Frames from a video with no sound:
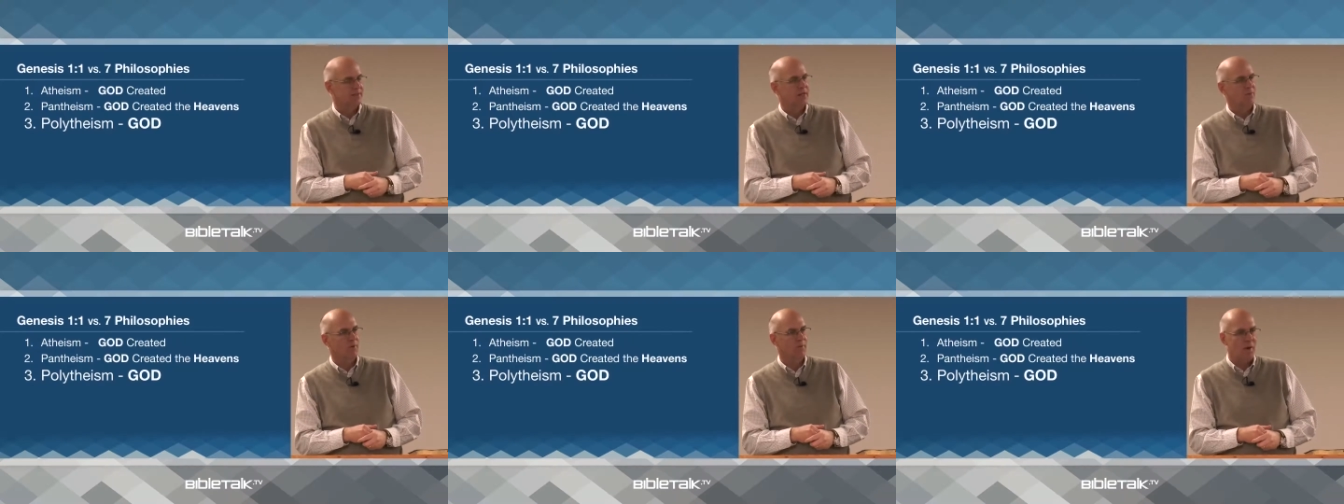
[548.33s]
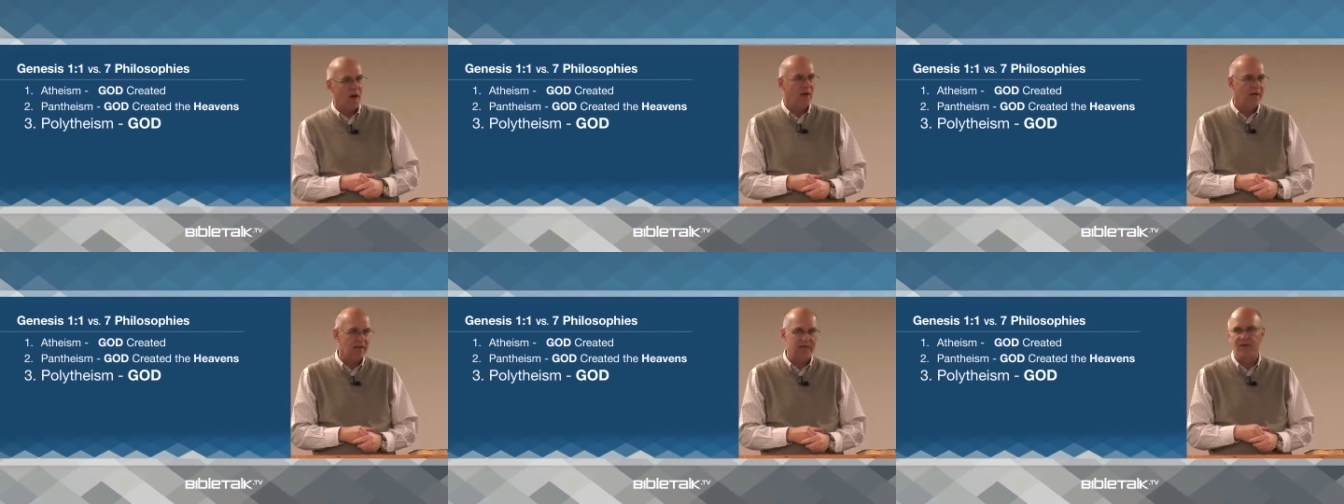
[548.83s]
They were
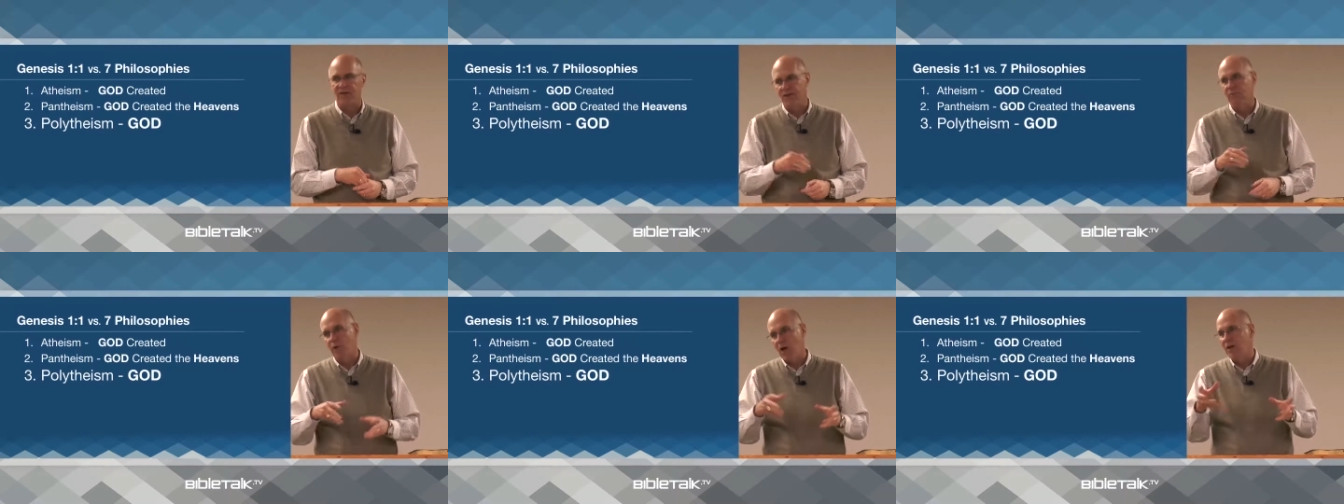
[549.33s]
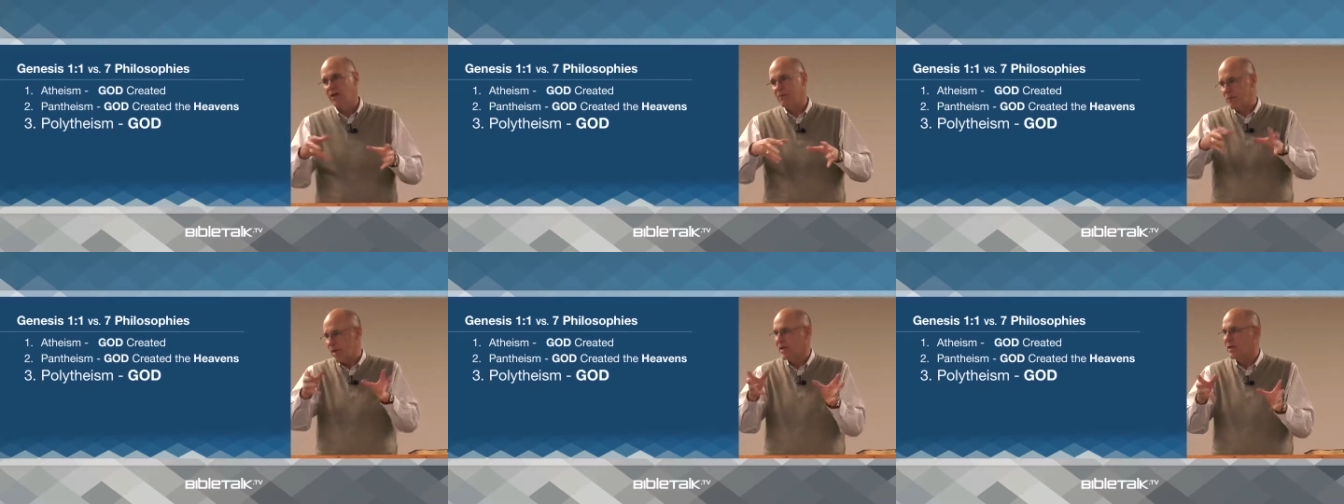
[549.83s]
poly,
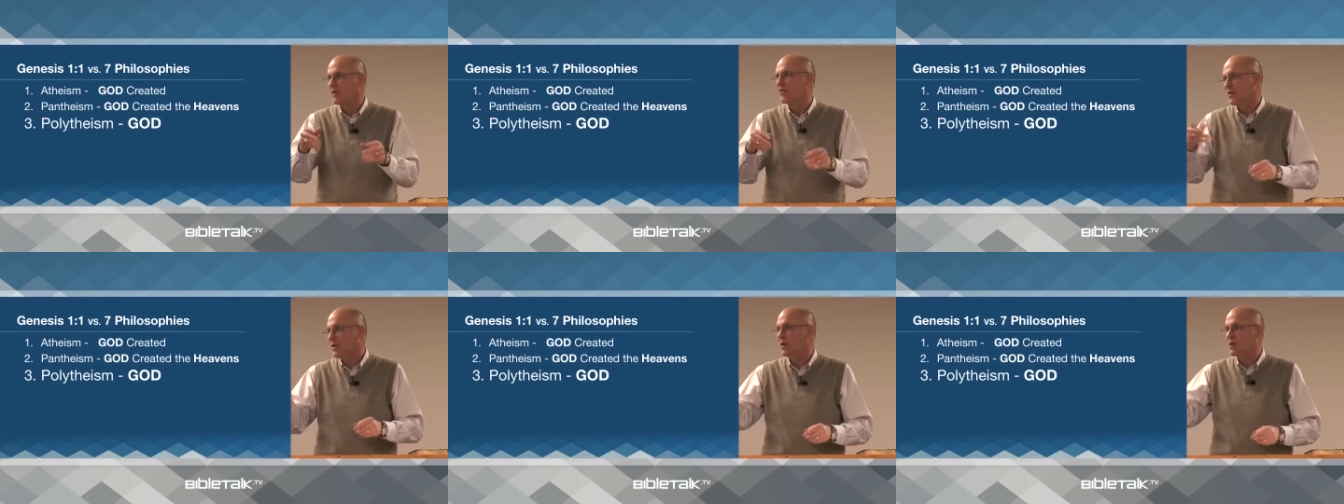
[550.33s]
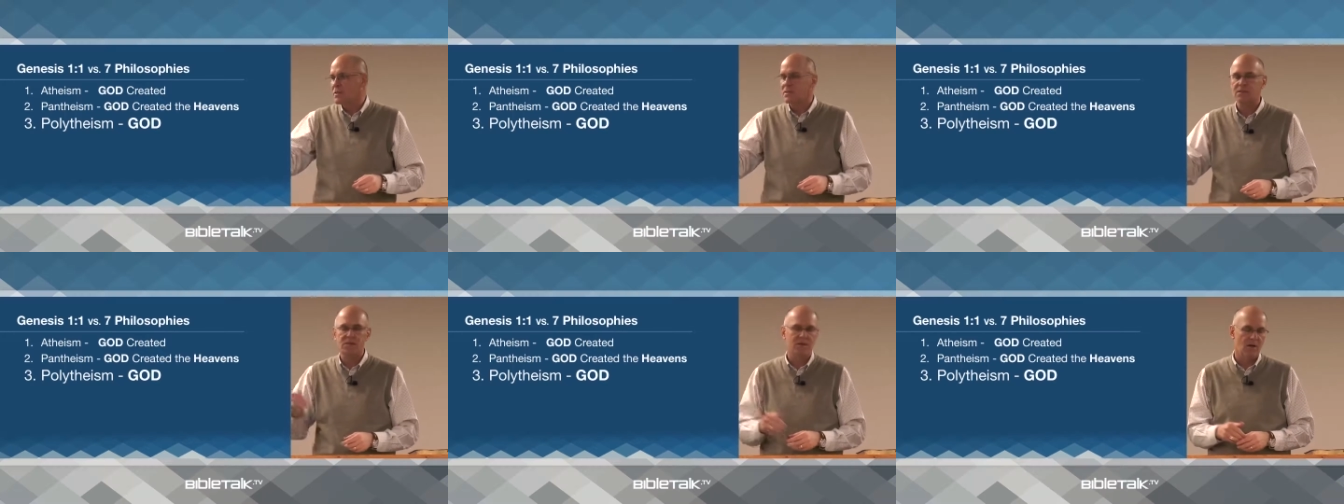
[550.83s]
many
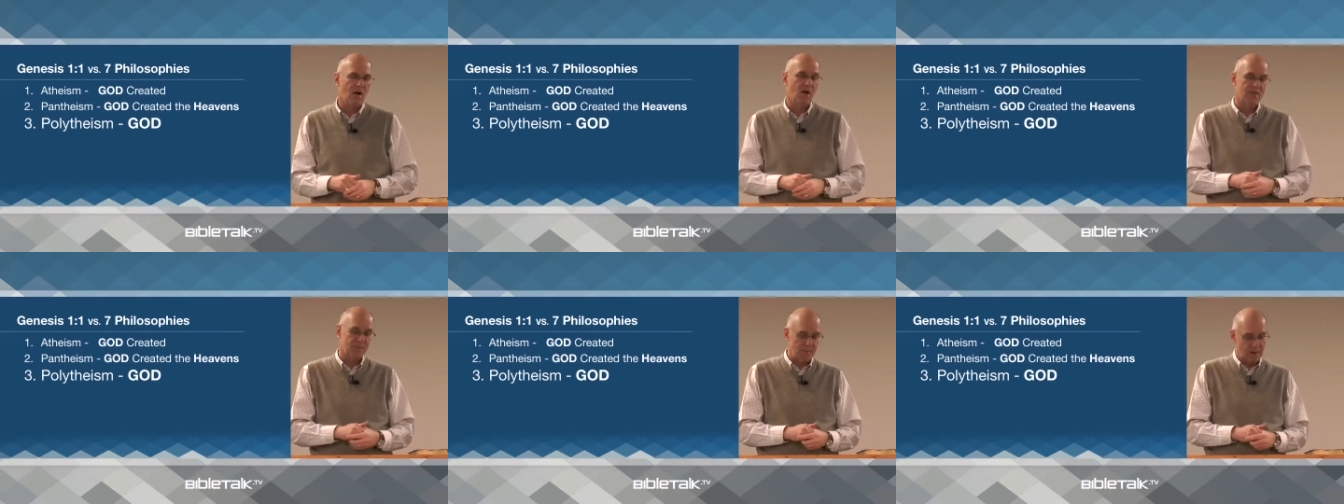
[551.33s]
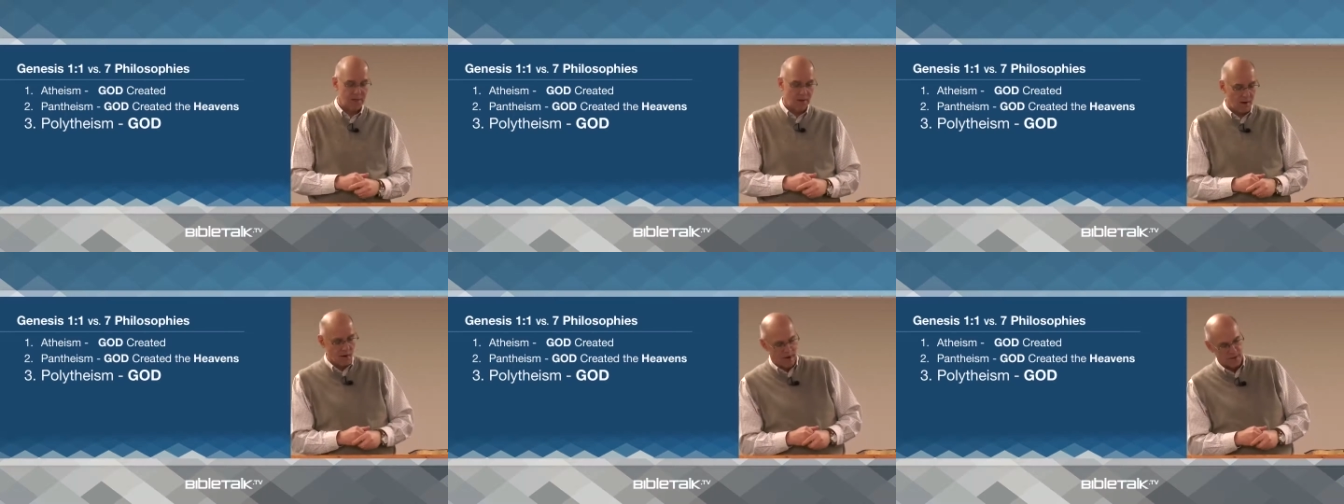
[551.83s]
theists, gods, many
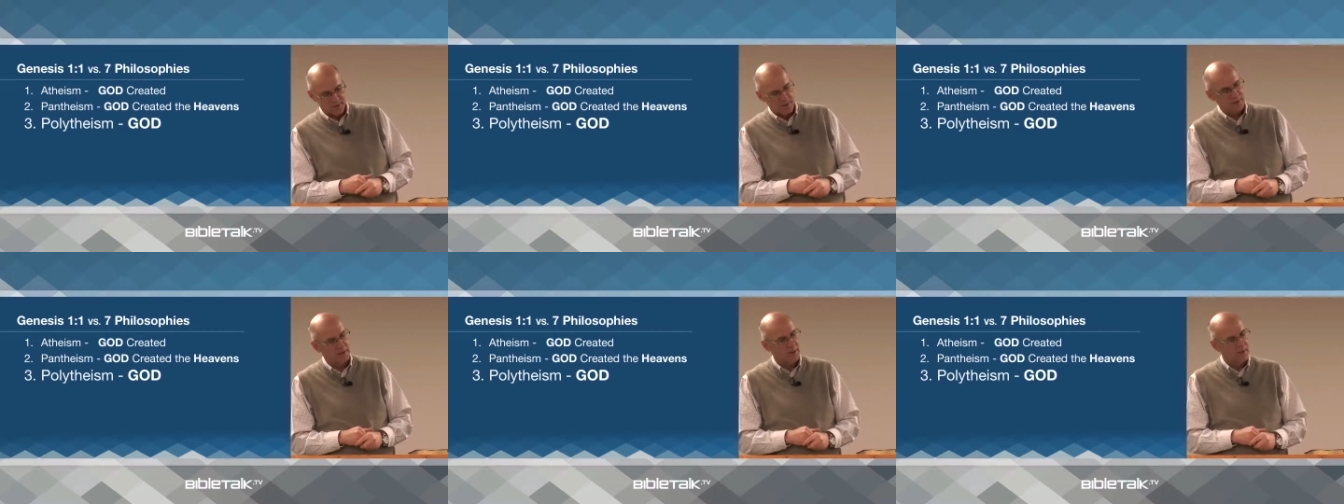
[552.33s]
gods.